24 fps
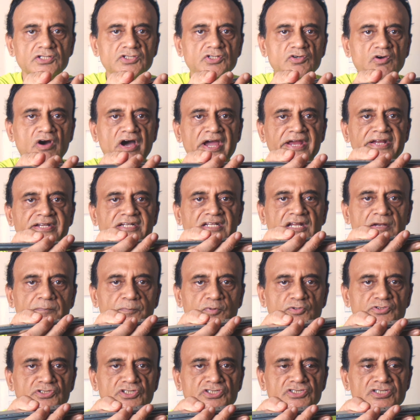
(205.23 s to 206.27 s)
The ideal
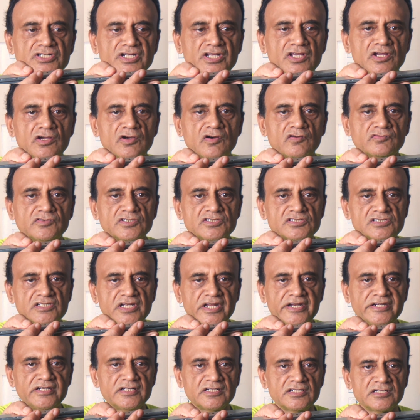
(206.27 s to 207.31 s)
positioning of the
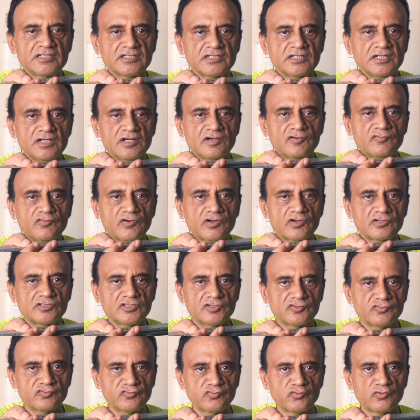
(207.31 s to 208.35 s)
slider for
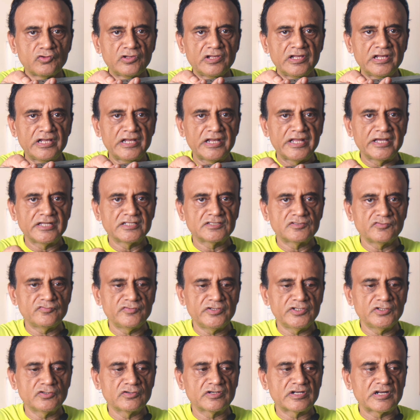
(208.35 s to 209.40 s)
the full length
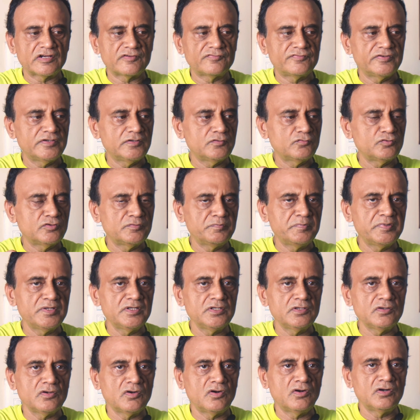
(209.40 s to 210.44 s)
videography would
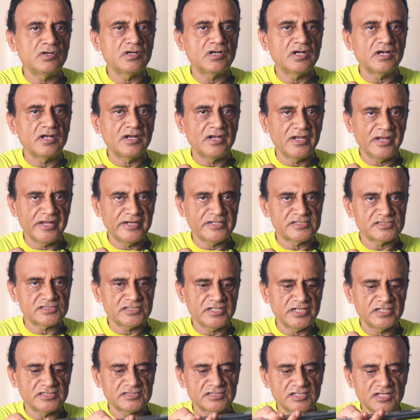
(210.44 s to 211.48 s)
be on light
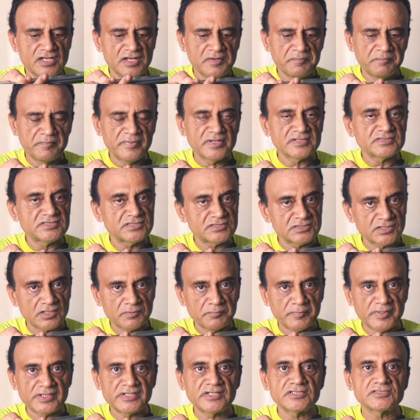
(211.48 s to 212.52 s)
stands,
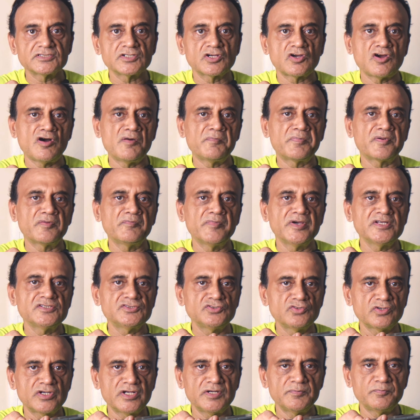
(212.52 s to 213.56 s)
but as a
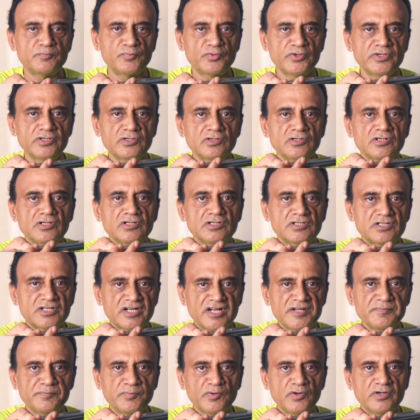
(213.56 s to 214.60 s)
compromise, you can put it on a
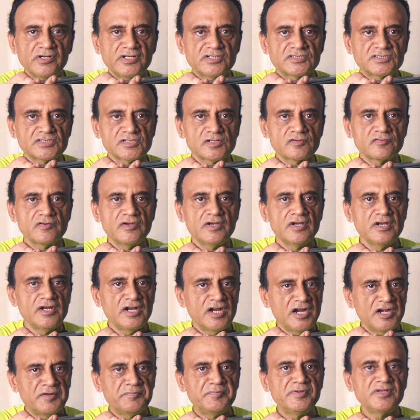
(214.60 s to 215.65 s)
tripod itself,
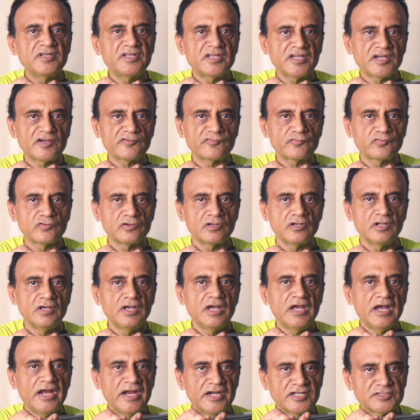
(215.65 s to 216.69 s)
and be careful,
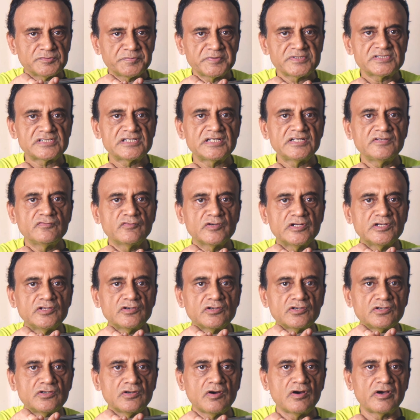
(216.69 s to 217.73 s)
and especially while
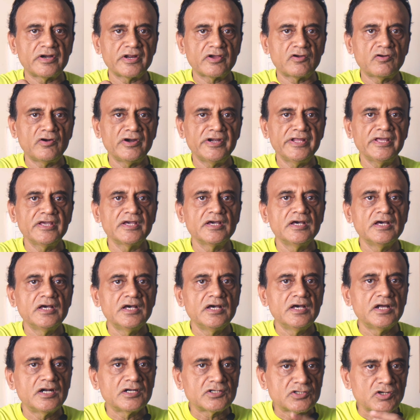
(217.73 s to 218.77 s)
you are recording
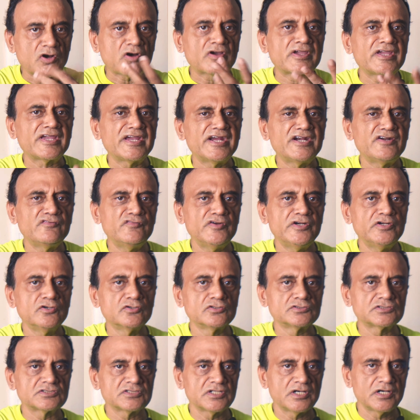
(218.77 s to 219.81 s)
talking head
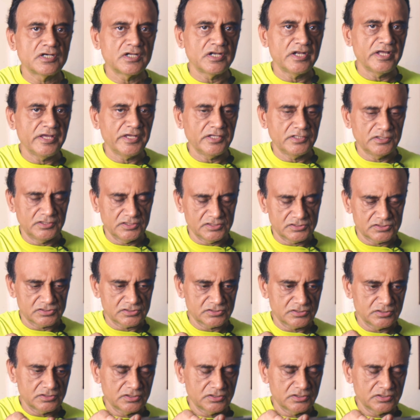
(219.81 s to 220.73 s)
videos like this.